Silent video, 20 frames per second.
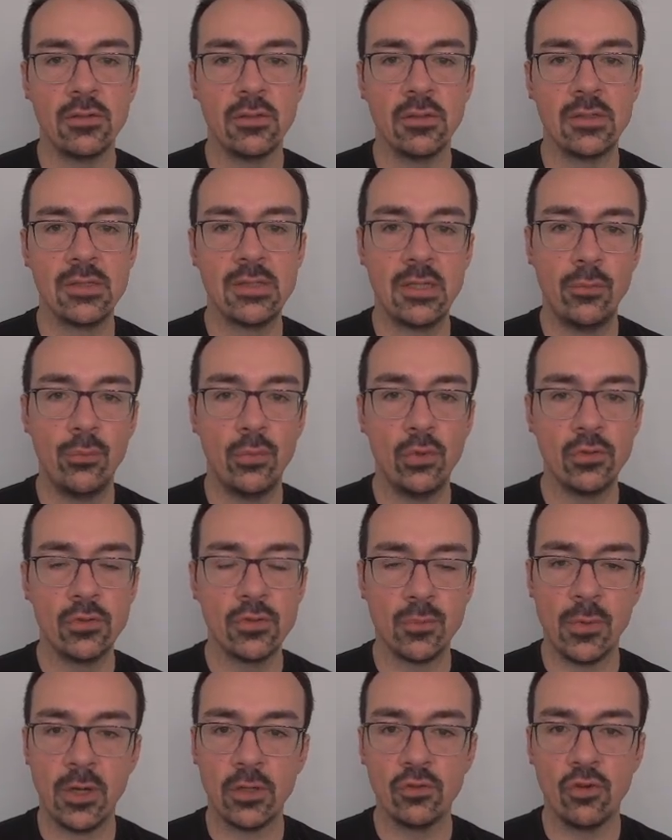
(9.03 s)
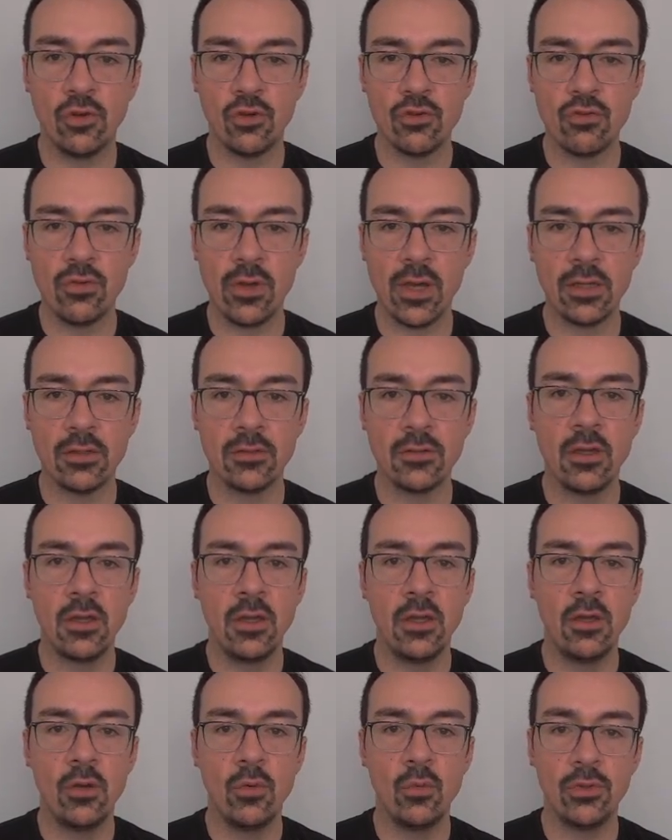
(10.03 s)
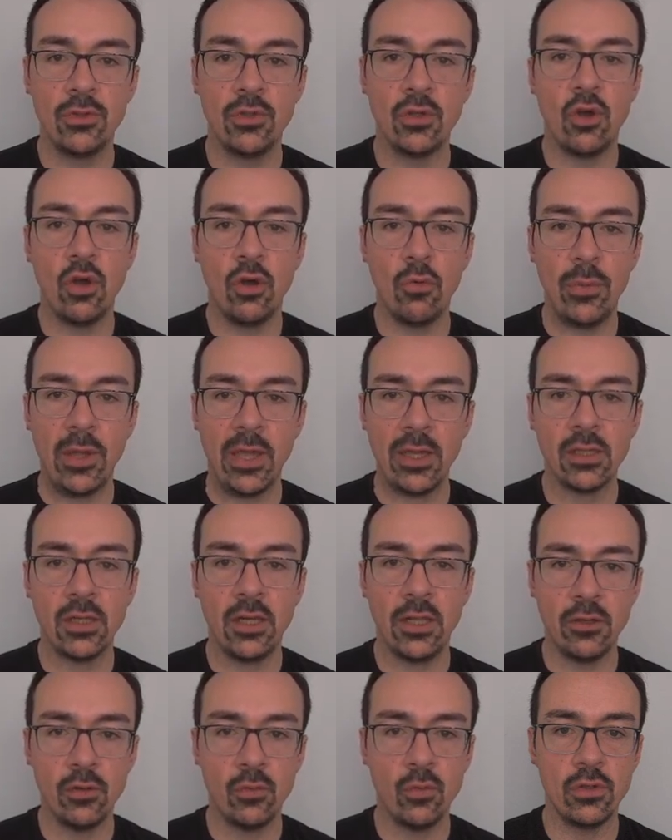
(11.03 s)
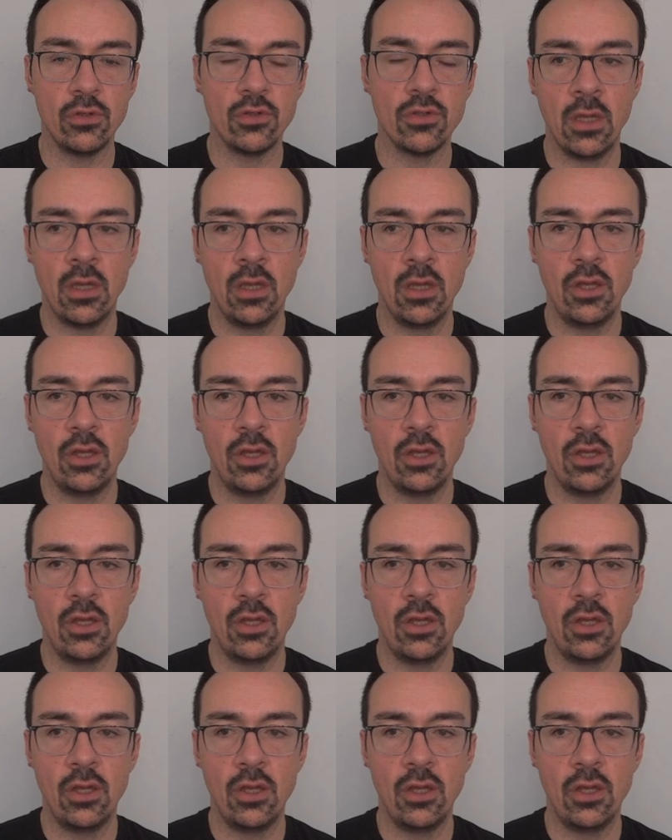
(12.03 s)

a simple smart contract with the compact language.